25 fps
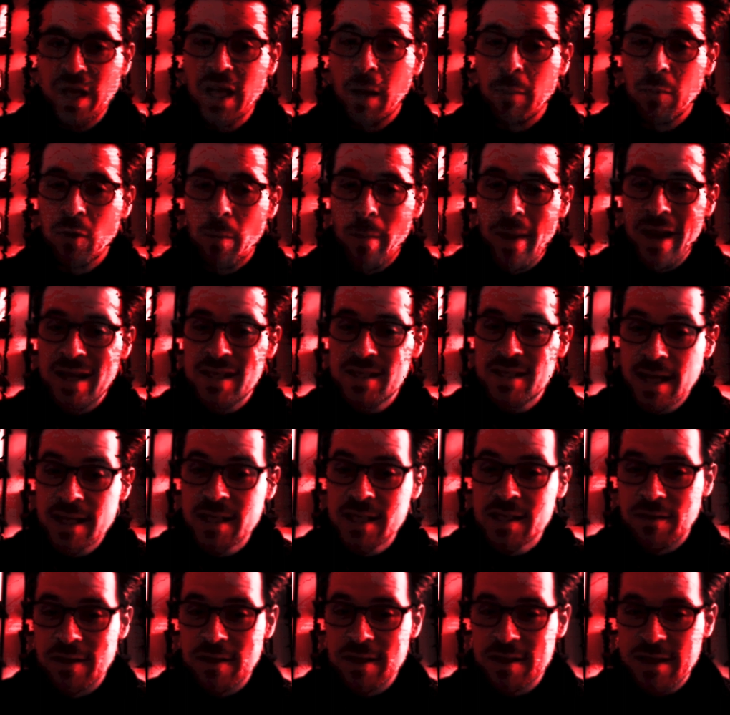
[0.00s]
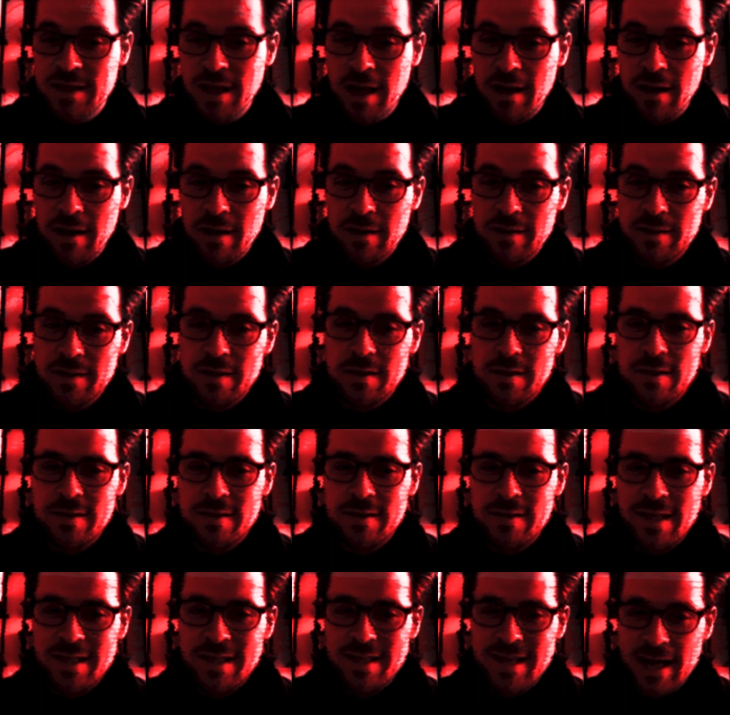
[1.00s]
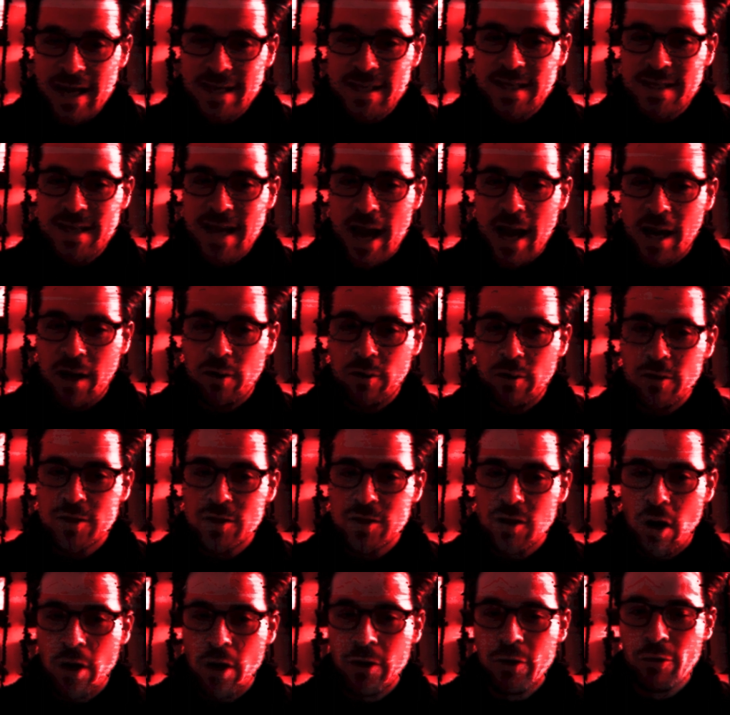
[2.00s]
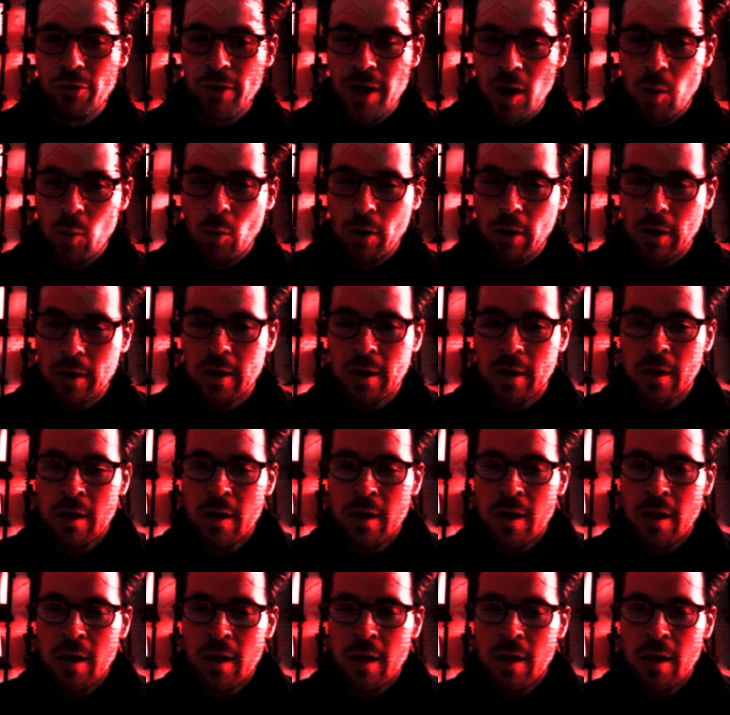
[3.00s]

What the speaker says: able to make sense of this data to detect attackers on your network